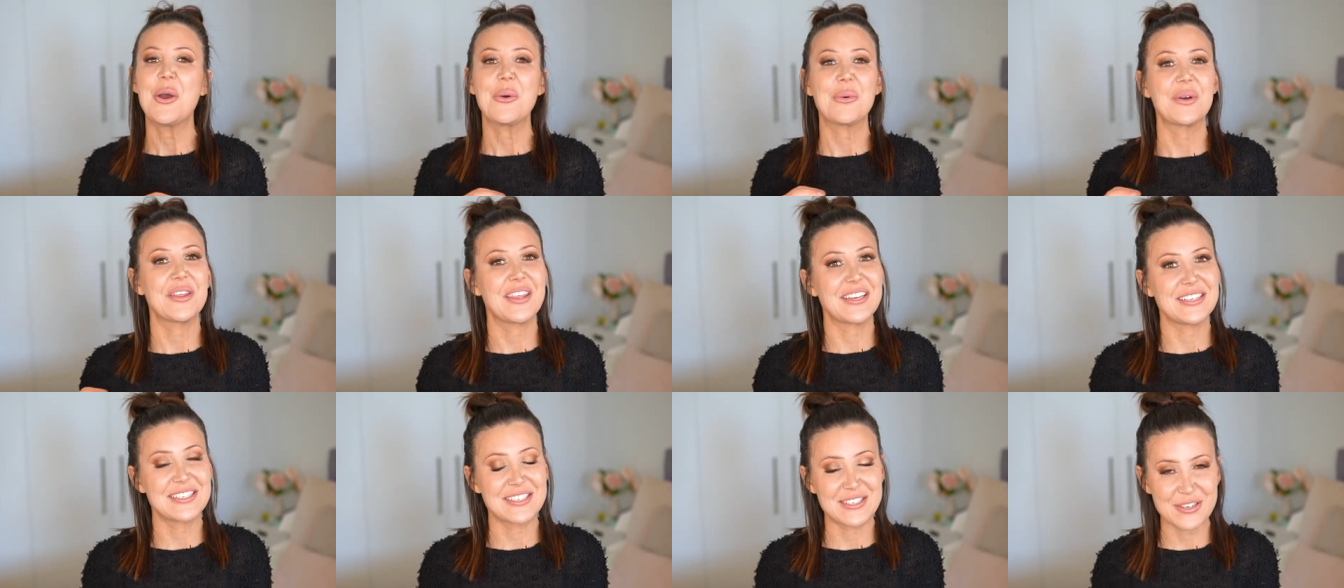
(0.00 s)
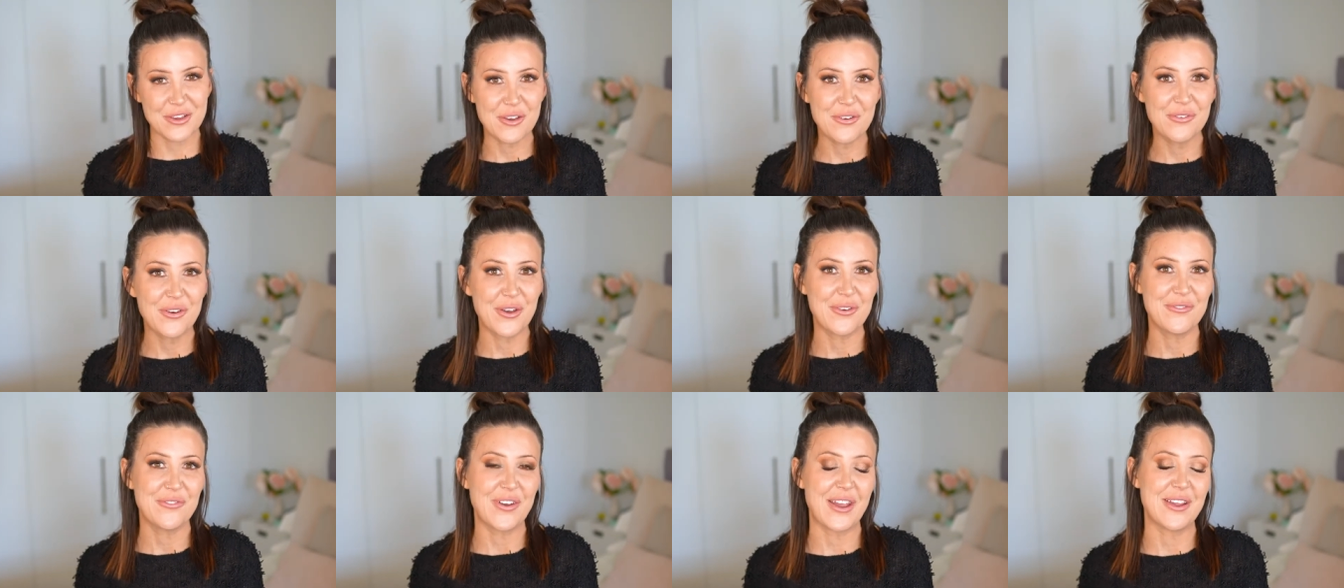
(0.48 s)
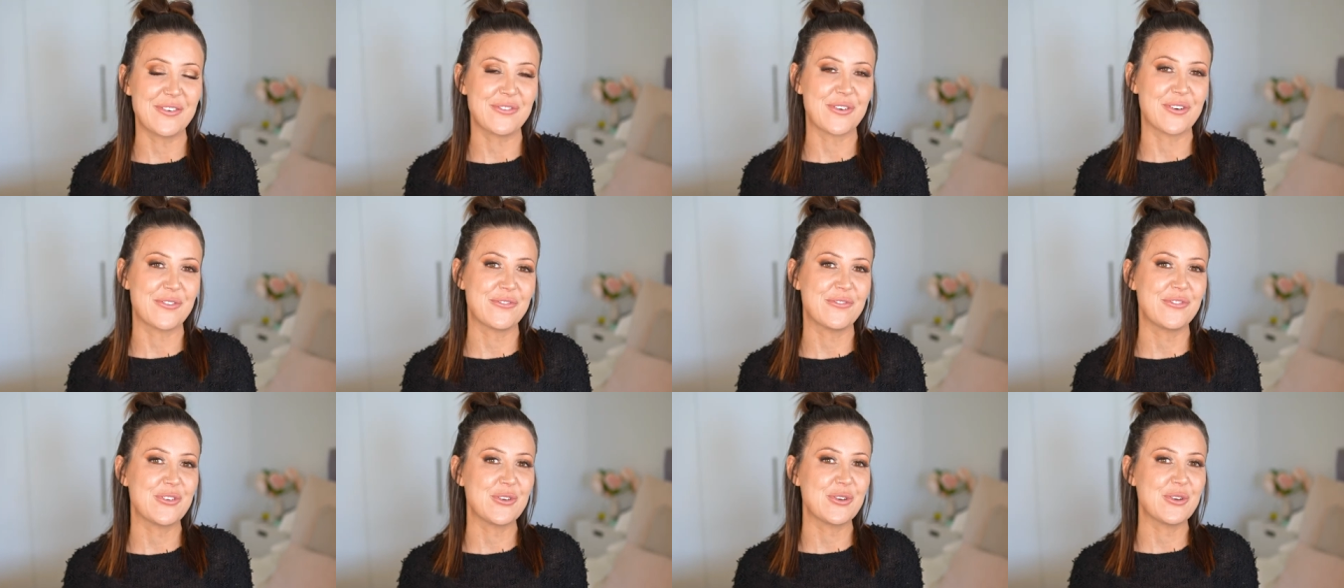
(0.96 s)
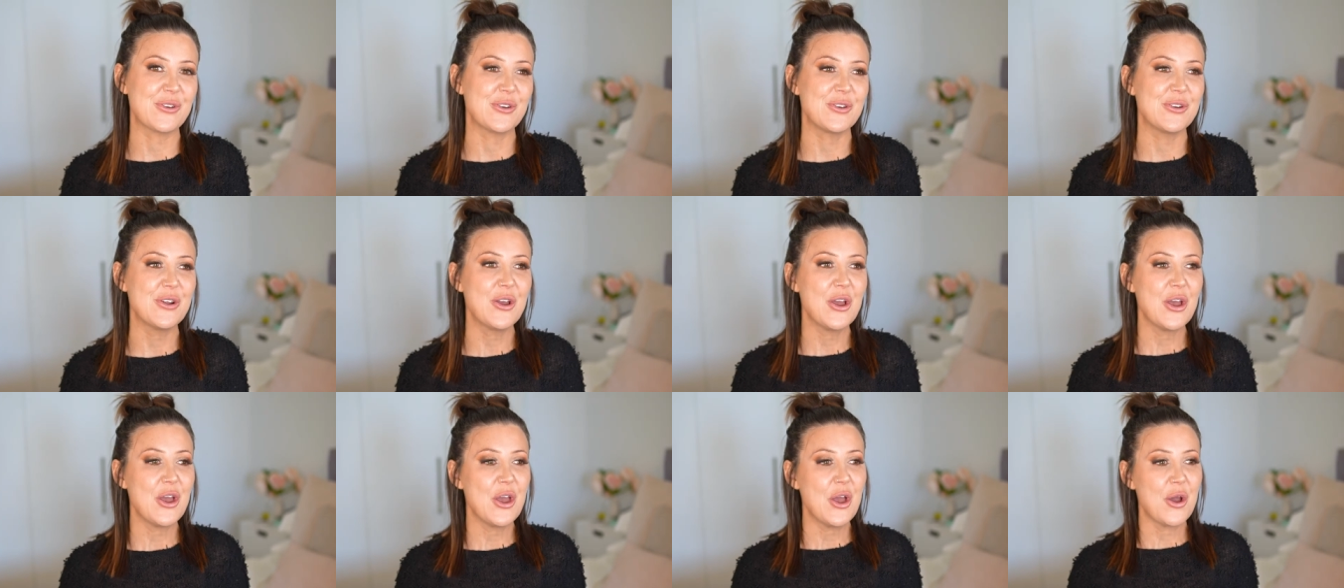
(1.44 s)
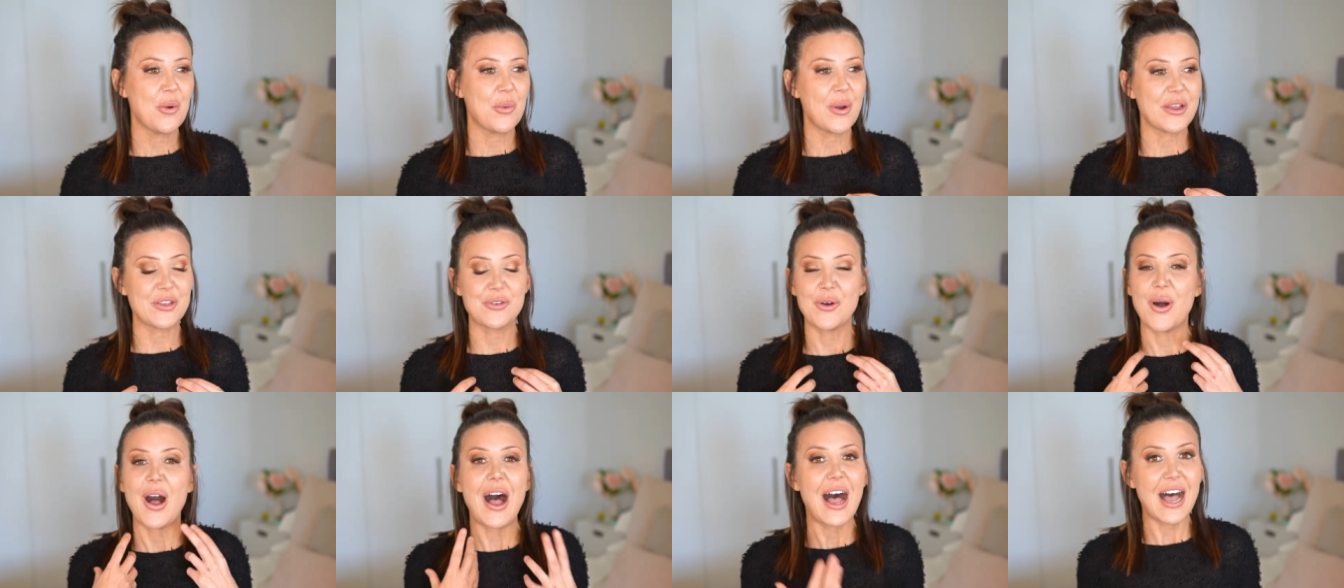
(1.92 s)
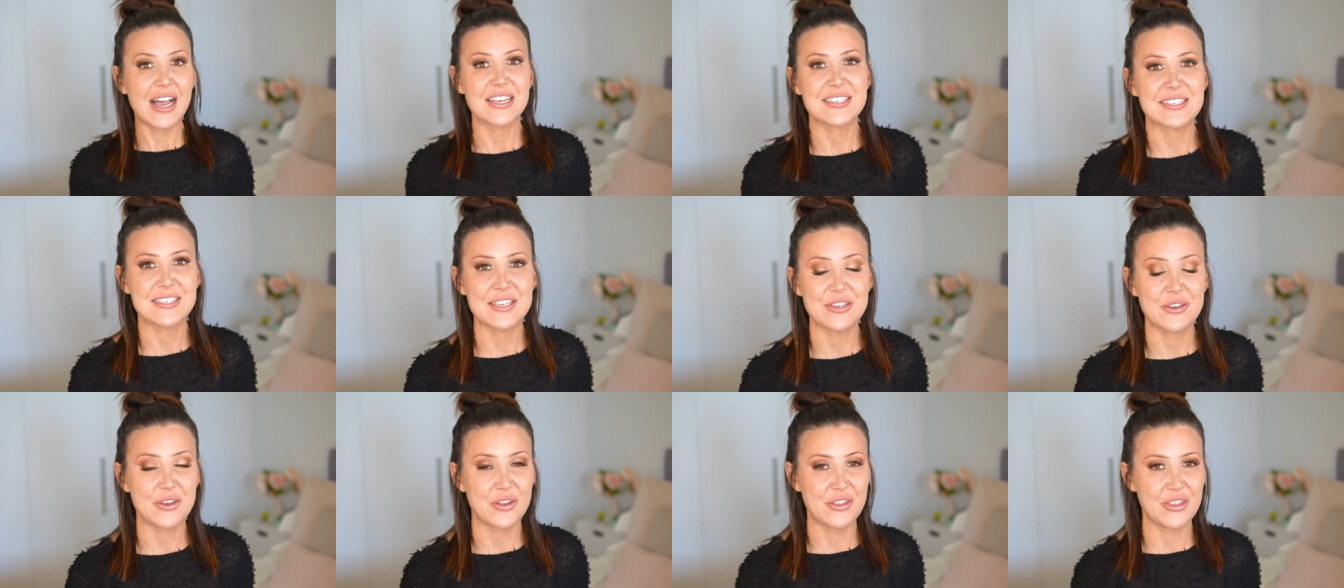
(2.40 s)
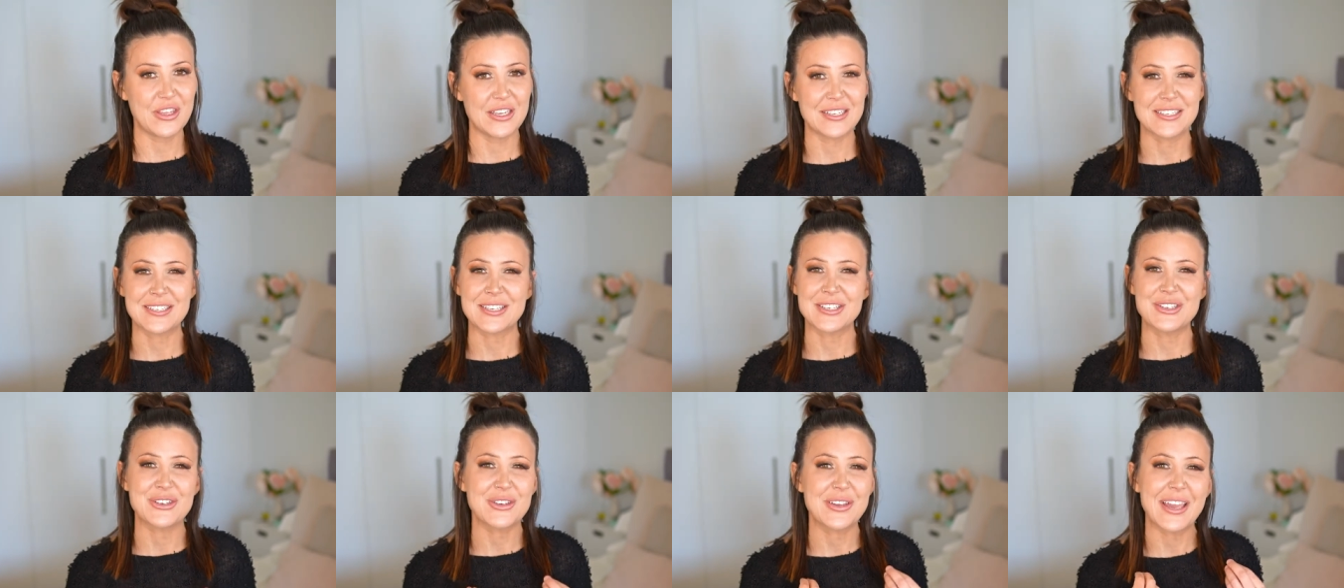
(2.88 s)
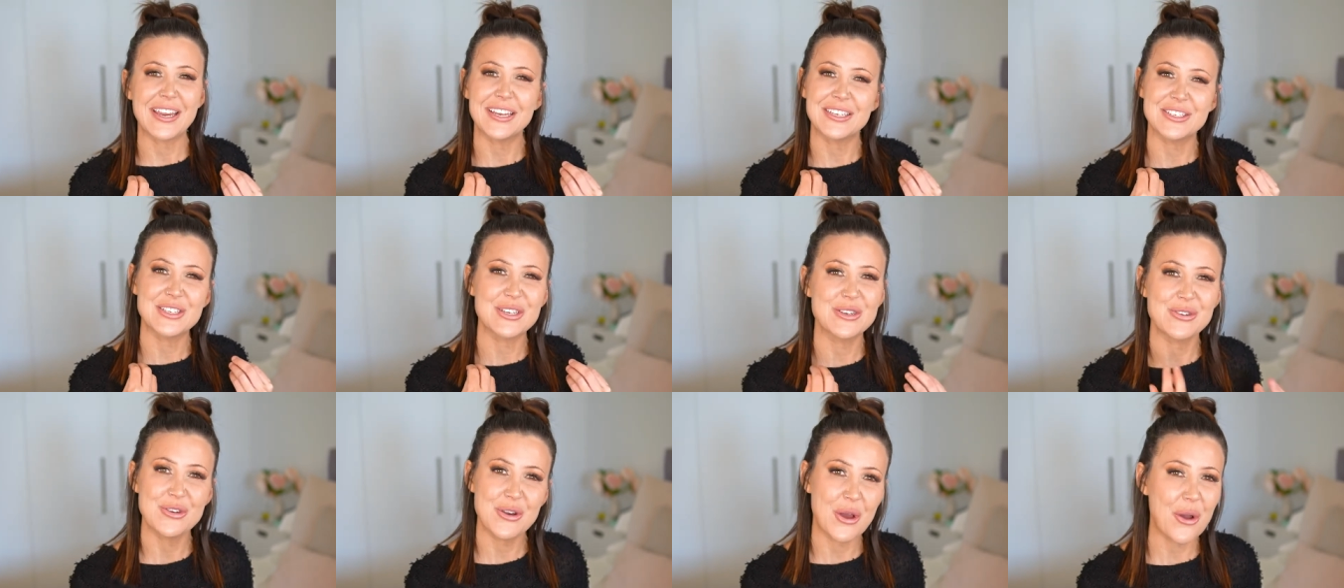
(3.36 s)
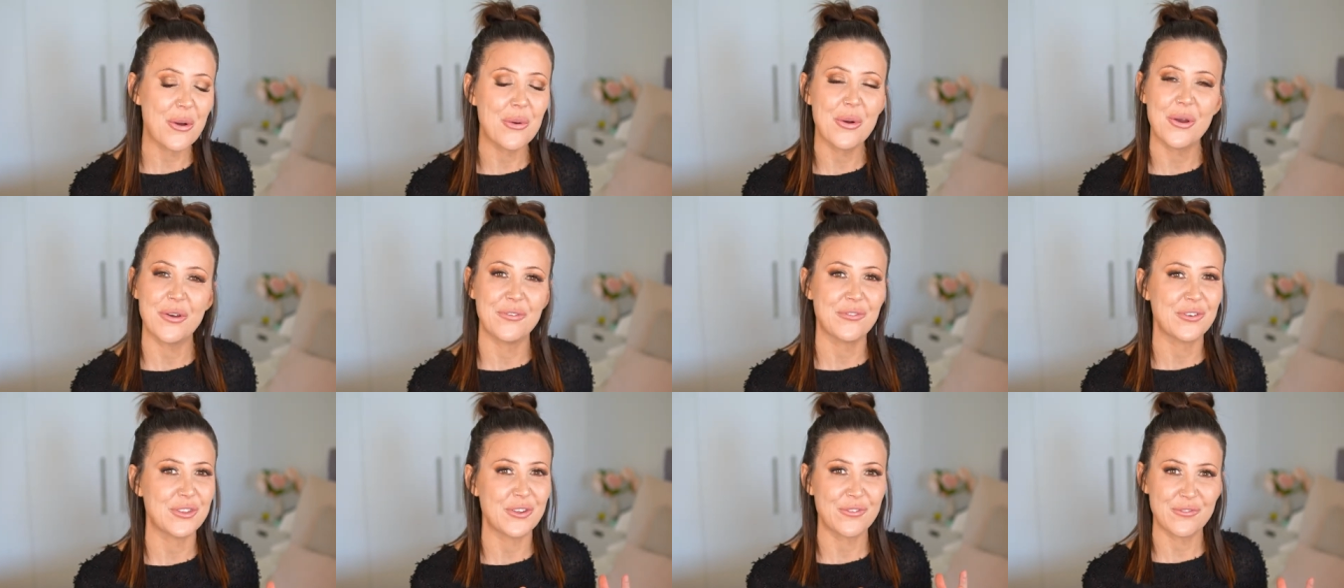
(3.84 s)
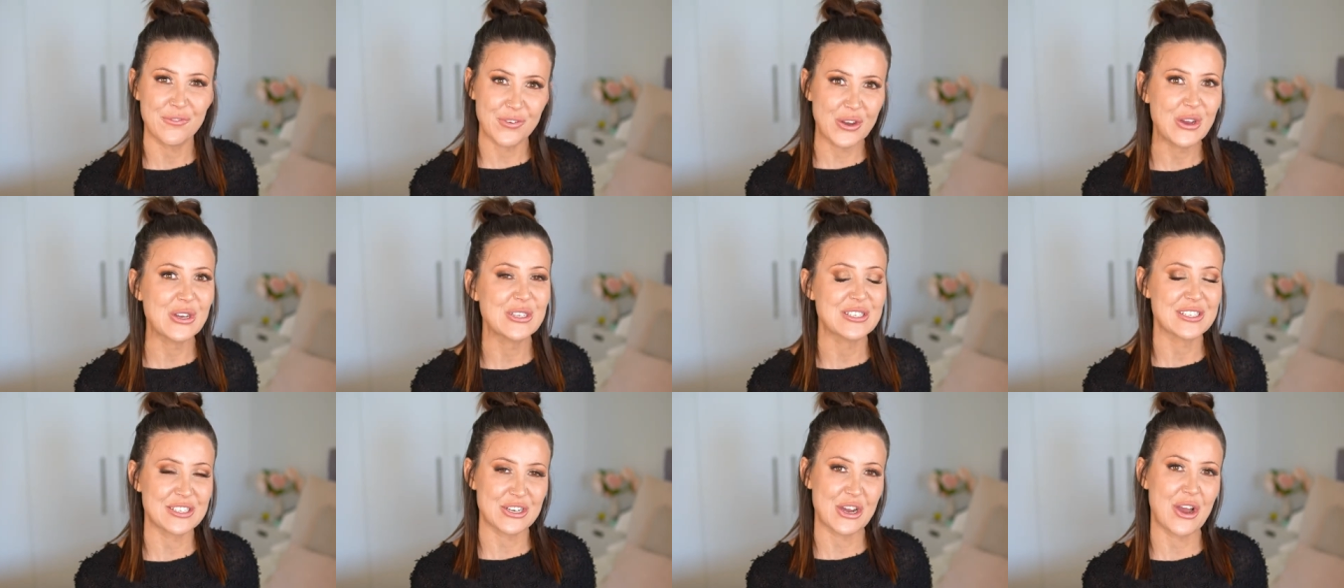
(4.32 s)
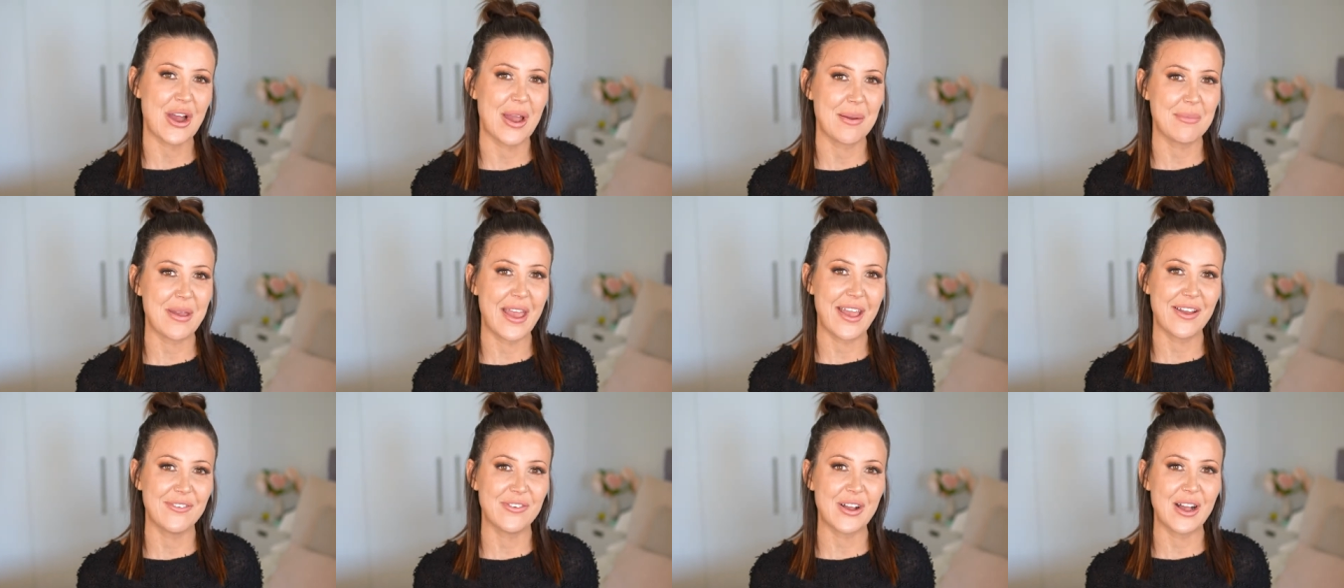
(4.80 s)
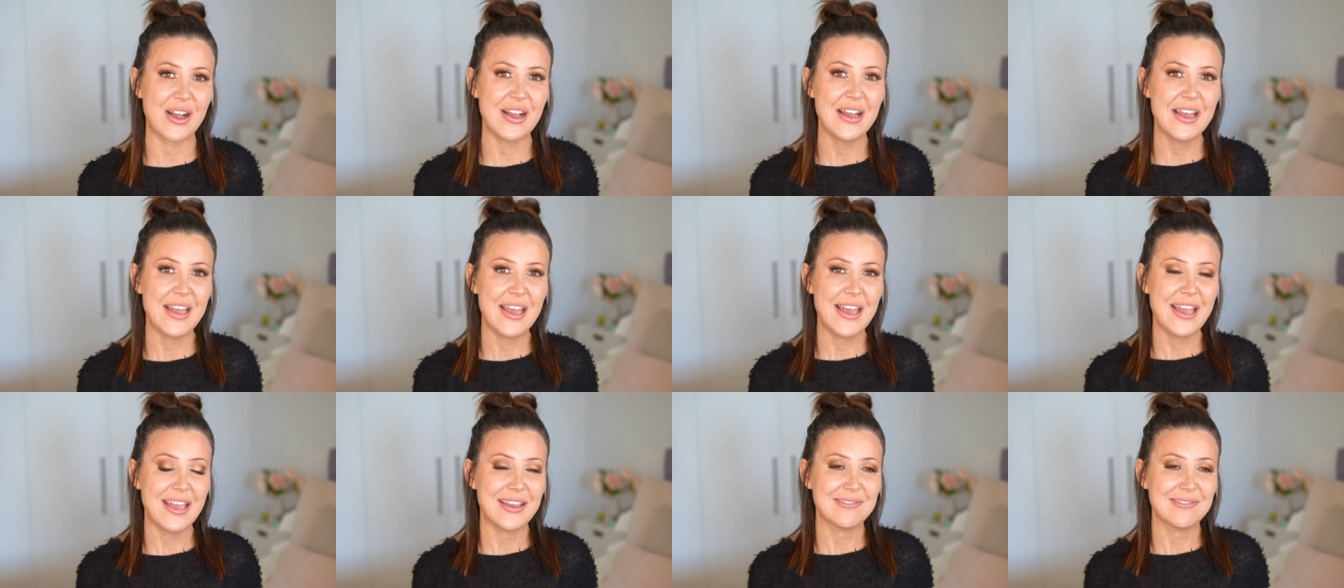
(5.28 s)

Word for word: where they serve her favorite food, where you're asking her things because you're getting to know her for the first time ever.